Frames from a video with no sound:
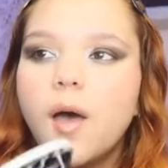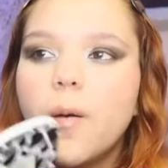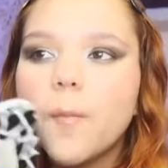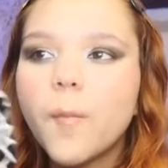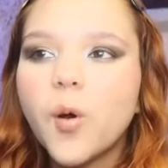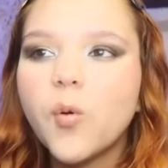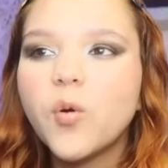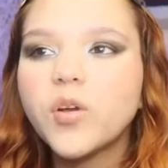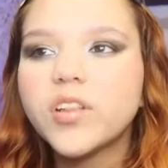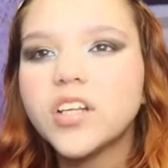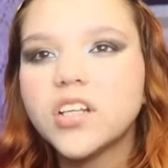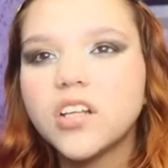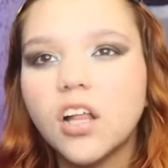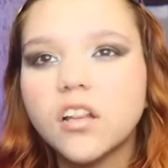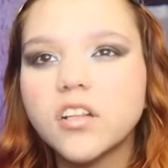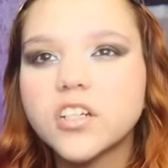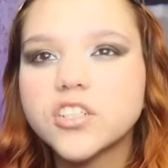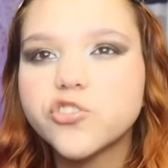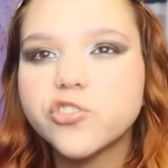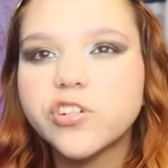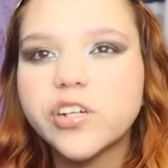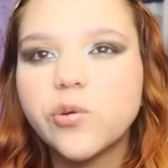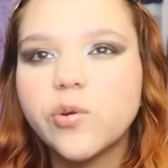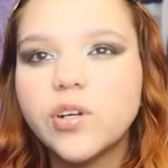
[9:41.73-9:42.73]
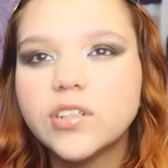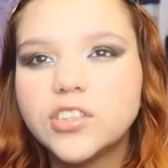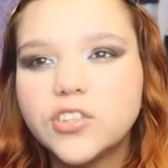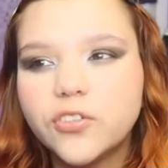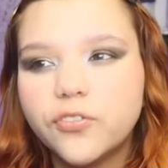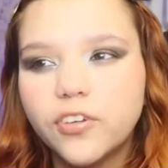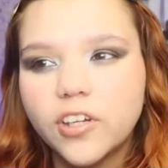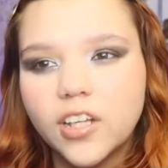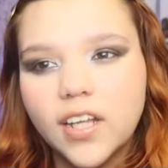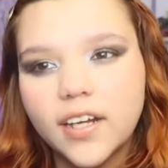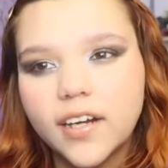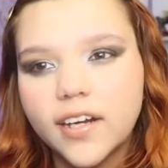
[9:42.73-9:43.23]
But with the Dollar Tree ones, you
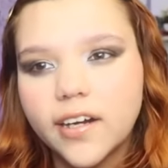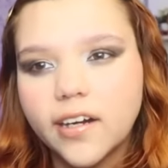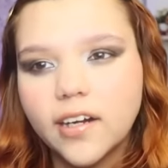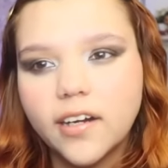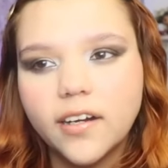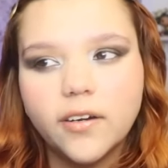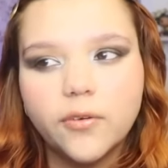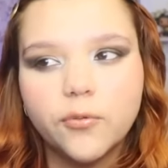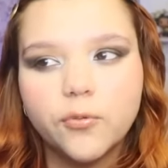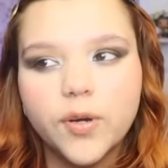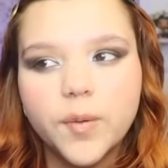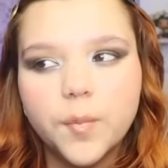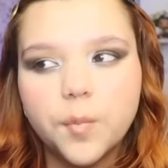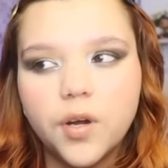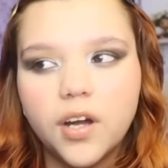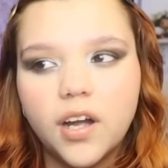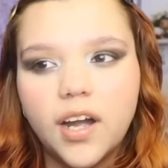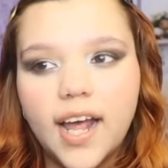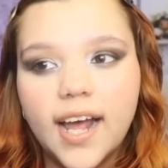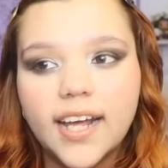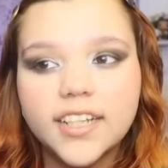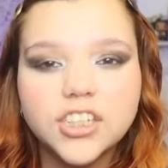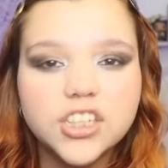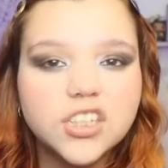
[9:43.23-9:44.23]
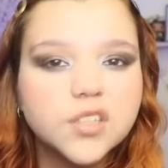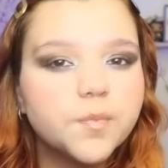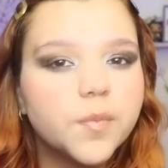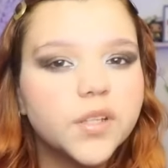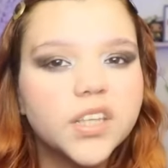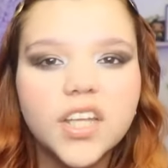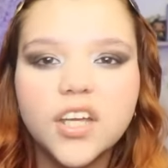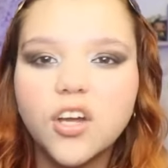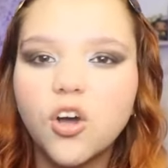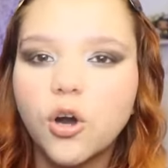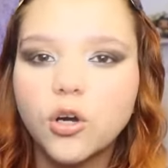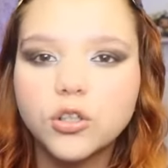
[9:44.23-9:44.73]
feel like you're gonna rip your lashes, but
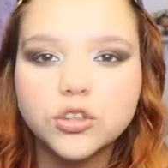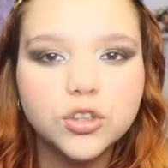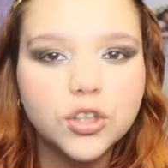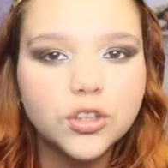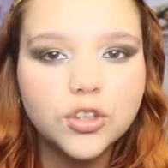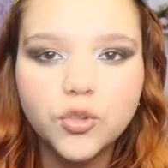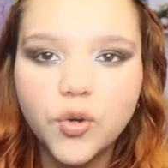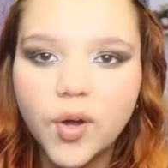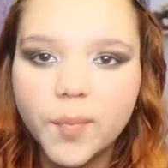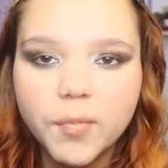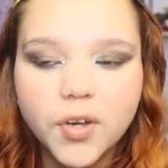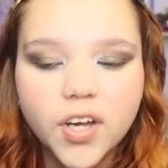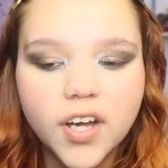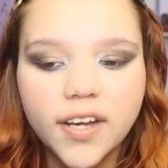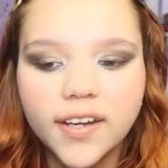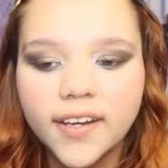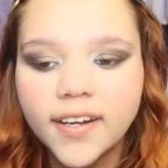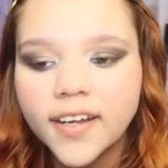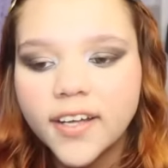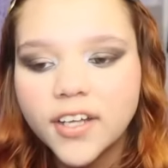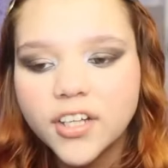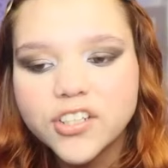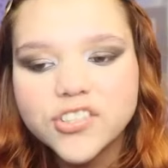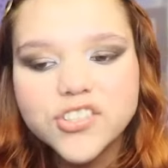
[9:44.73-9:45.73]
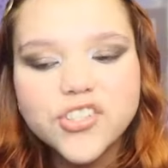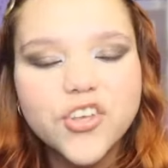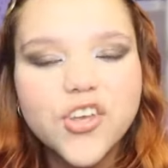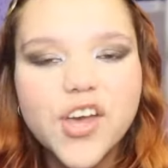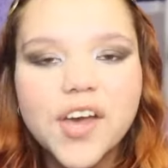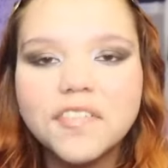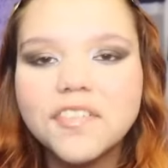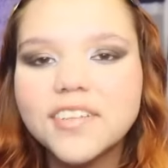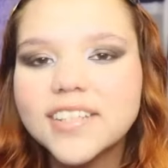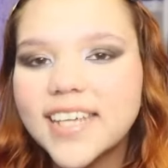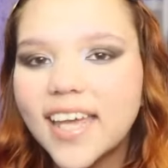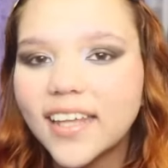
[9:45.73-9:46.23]
they also do them good. So you
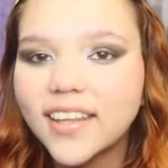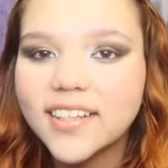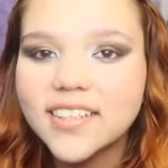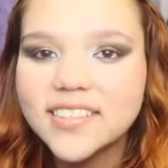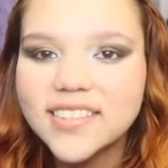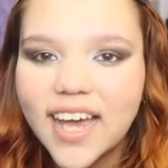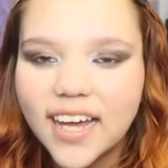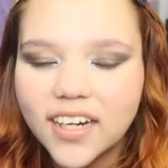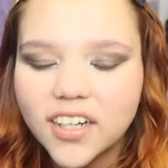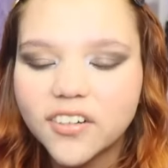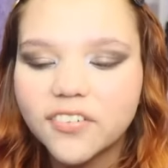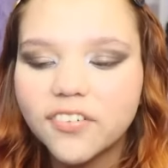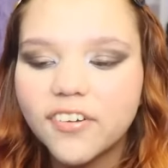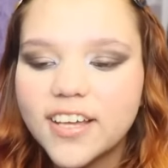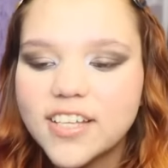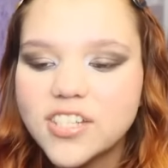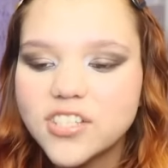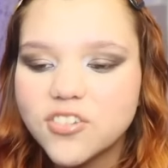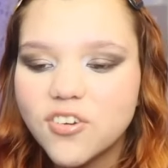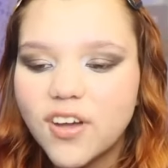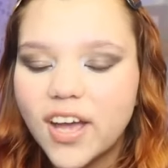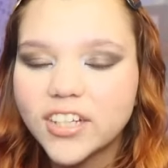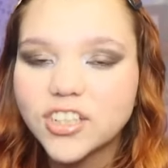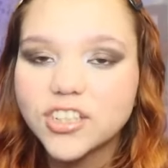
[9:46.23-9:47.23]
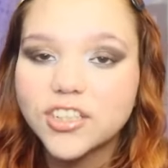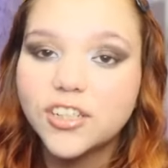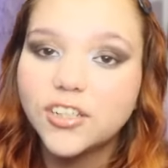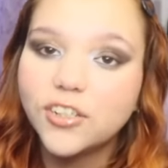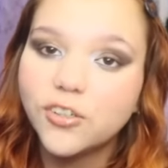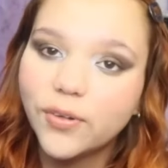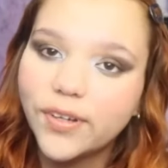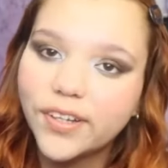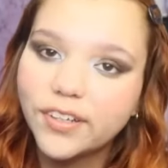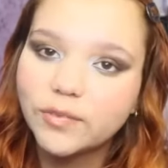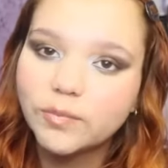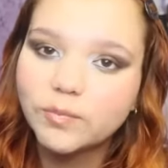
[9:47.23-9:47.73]
have to take the sacrifice to actually
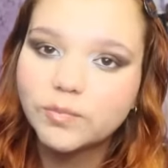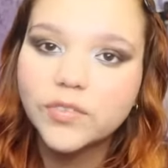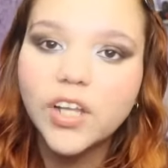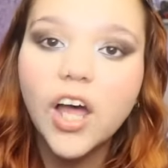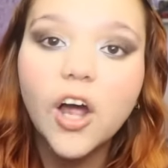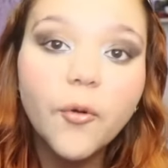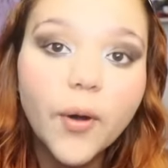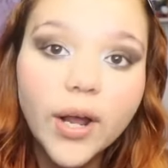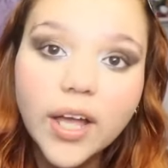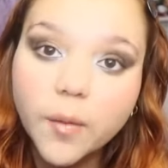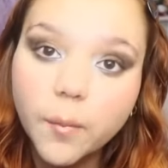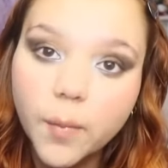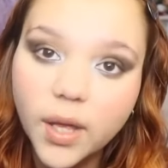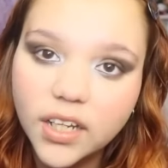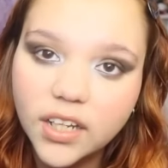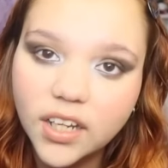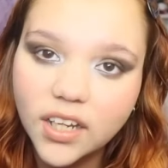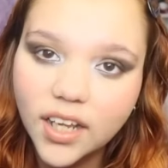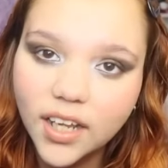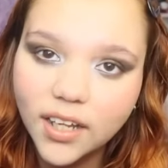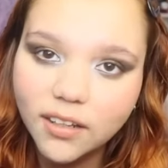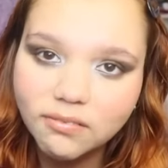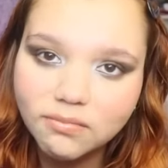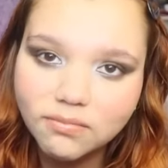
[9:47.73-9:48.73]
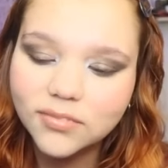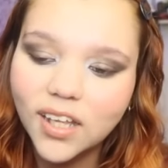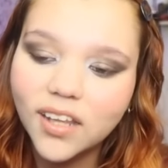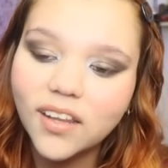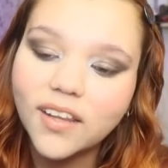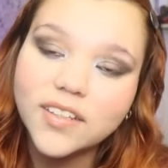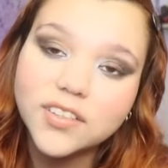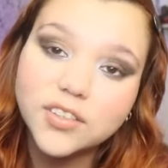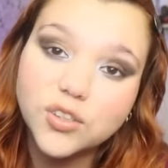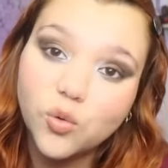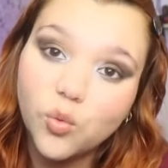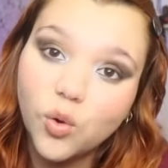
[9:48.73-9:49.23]
do it. Not recommending it
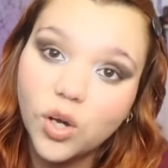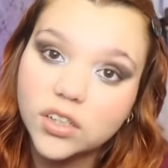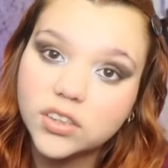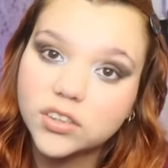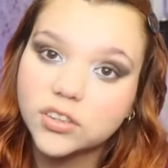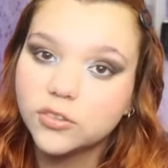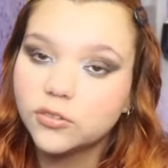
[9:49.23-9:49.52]
unless you want